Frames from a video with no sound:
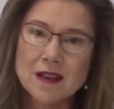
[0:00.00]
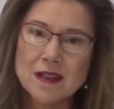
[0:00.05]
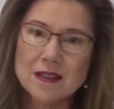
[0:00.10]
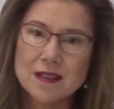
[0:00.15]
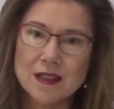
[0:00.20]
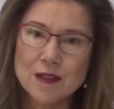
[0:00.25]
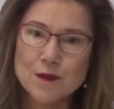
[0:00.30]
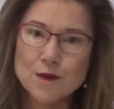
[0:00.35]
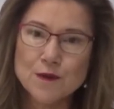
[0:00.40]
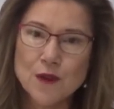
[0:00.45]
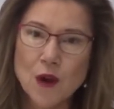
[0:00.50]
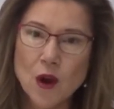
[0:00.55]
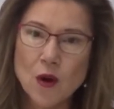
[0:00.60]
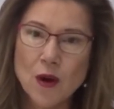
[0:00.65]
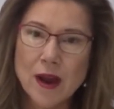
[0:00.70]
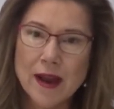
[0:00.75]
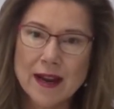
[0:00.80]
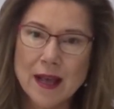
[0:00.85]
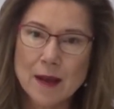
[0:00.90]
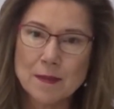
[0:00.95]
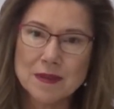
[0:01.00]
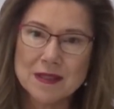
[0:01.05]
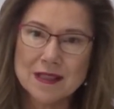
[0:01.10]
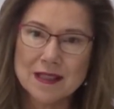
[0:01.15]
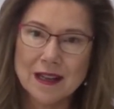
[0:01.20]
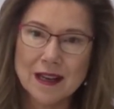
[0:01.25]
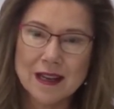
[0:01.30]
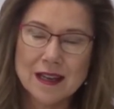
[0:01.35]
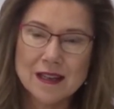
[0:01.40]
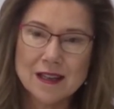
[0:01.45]
It's
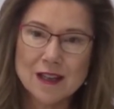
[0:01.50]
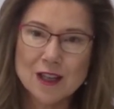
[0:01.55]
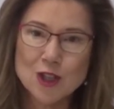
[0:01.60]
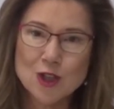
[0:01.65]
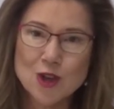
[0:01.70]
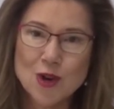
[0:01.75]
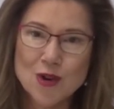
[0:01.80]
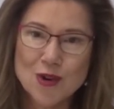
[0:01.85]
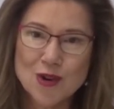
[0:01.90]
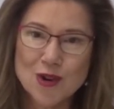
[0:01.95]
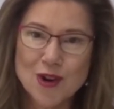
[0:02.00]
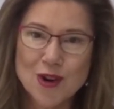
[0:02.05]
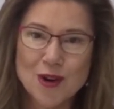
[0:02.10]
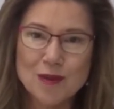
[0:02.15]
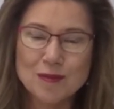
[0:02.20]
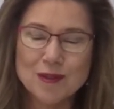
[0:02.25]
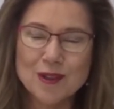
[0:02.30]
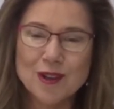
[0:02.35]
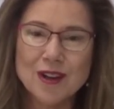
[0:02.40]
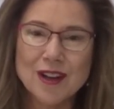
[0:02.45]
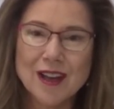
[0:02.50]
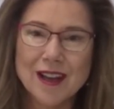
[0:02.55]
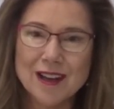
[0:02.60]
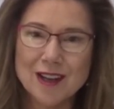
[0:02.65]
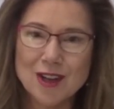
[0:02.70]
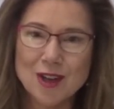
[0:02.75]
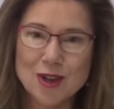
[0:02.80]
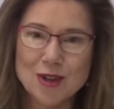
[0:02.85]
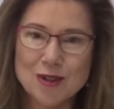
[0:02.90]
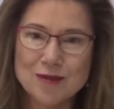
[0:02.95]

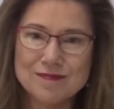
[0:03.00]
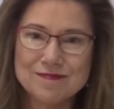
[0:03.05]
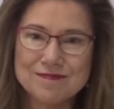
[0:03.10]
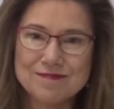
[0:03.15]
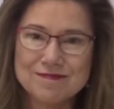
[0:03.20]
info@absolique.com.au.